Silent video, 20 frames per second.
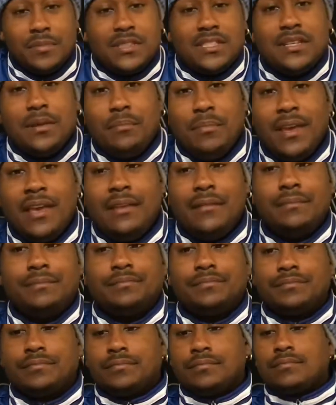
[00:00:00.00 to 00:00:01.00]
To me,
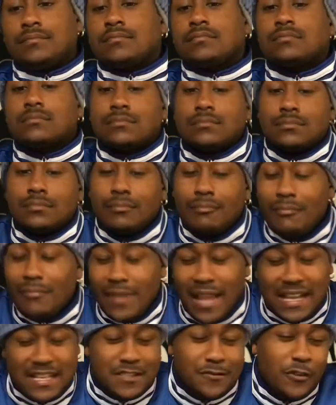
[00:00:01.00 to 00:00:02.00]

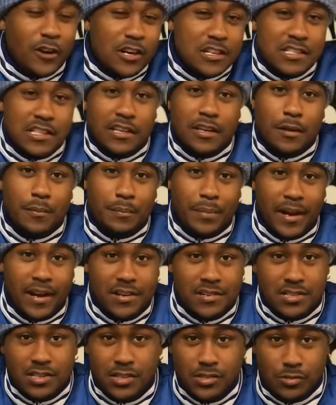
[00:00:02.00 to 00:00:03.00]
as far as the
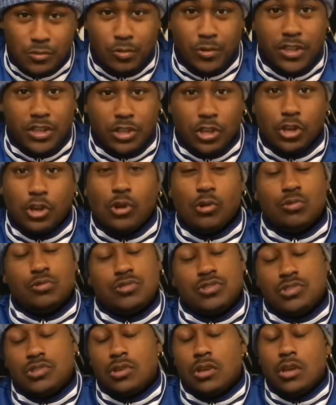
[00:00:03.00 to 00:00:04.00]
comparisons with the
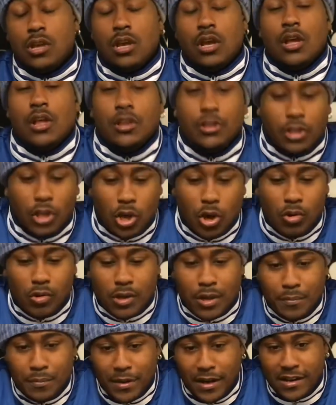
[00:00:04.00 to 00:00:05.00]
GOATs, the GOAT
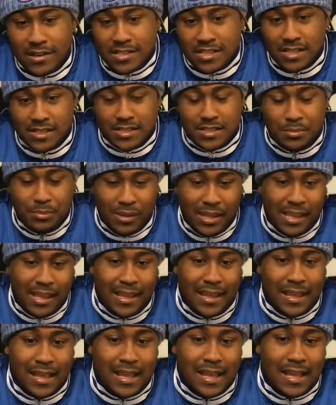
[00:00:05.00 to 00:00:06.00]
comparison, to
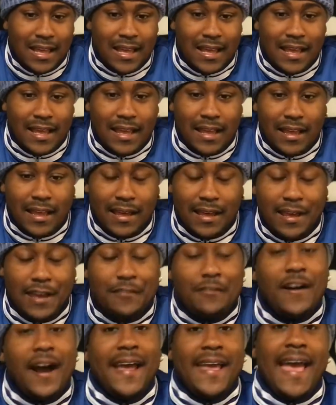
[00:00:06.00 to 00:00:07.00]
me,
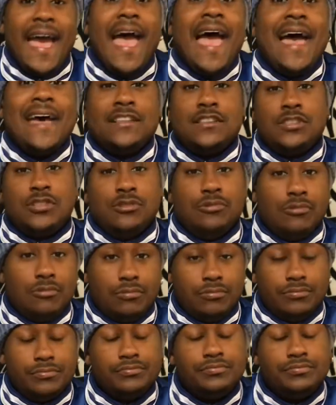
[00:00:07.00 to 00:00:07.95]
if I had to